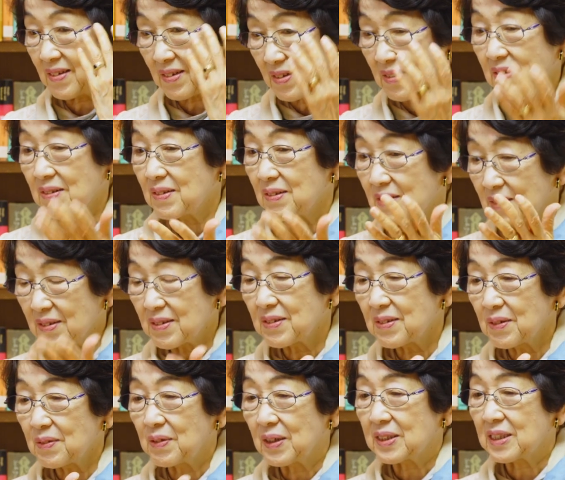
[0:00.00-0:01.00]
to
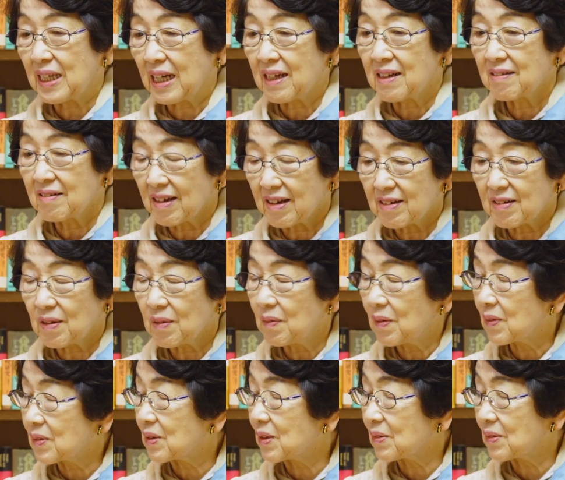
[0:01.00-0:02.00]
do what I really
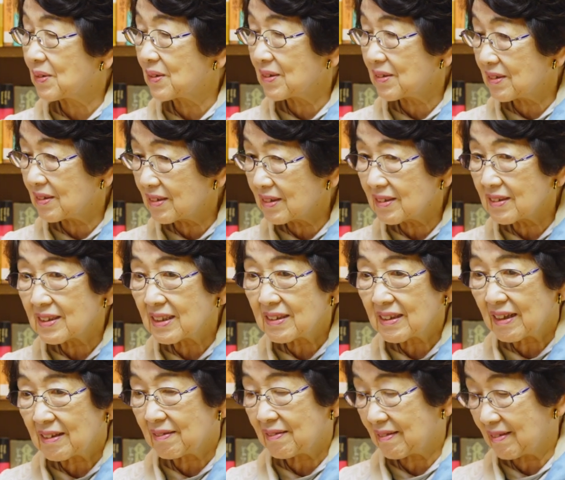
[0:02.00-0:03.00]
wanted to do
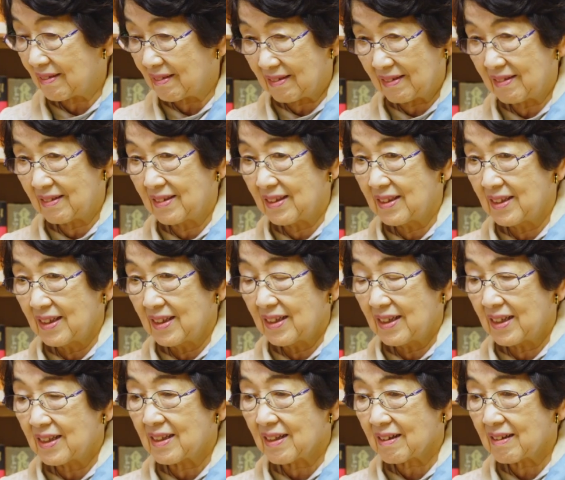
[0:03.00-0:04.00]

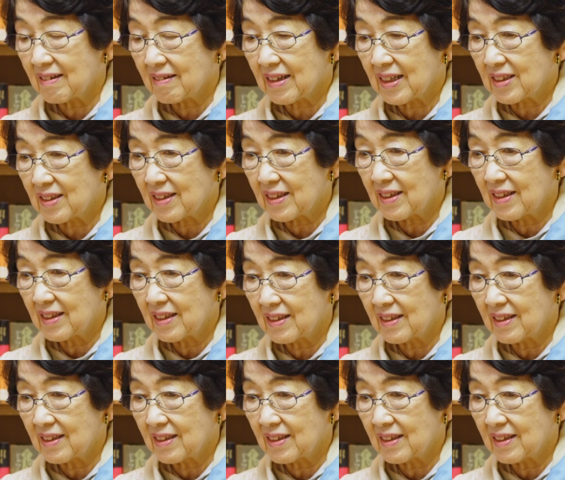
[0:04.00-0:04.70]
in the current,